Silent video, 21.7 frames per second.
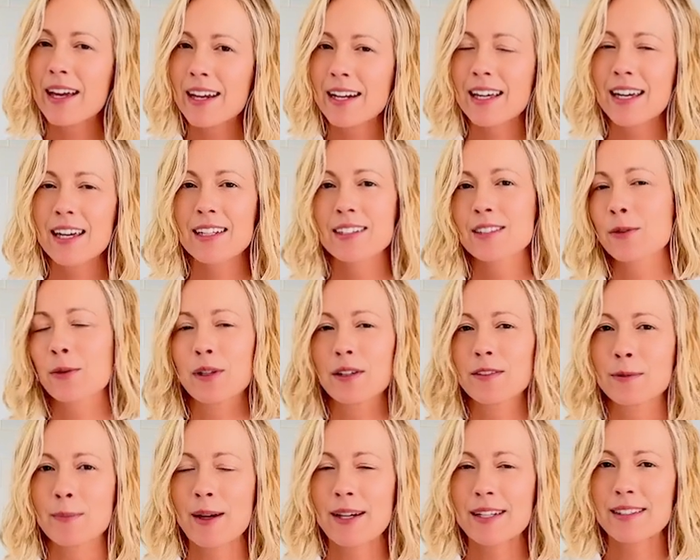any sort
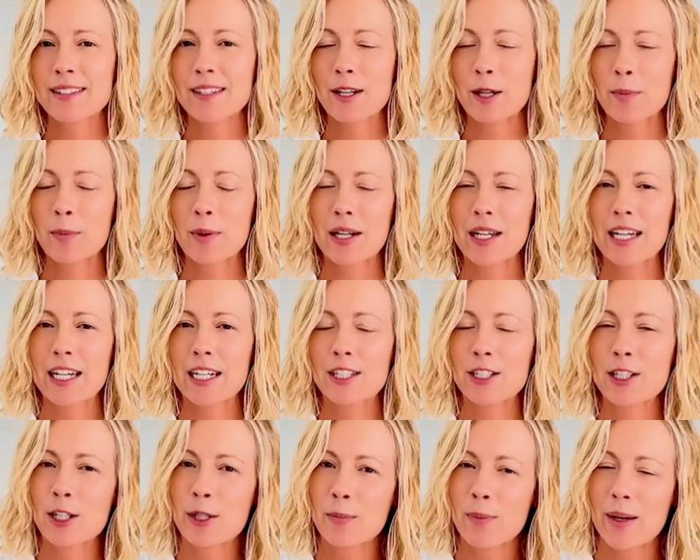of spice that you're putting
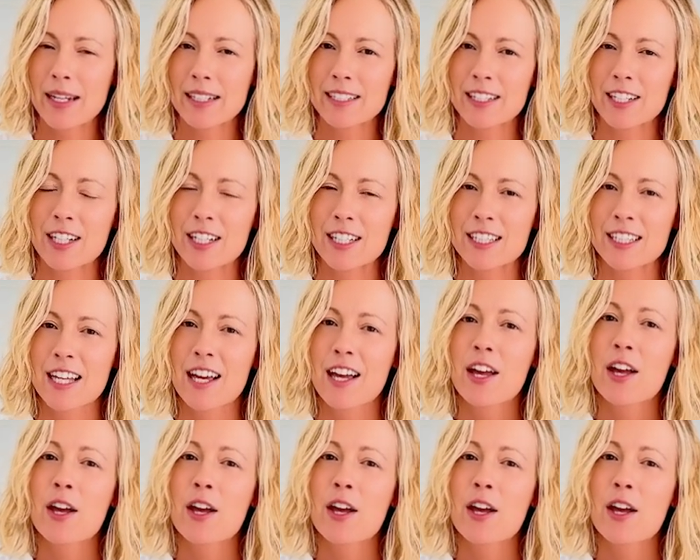into your baked goods.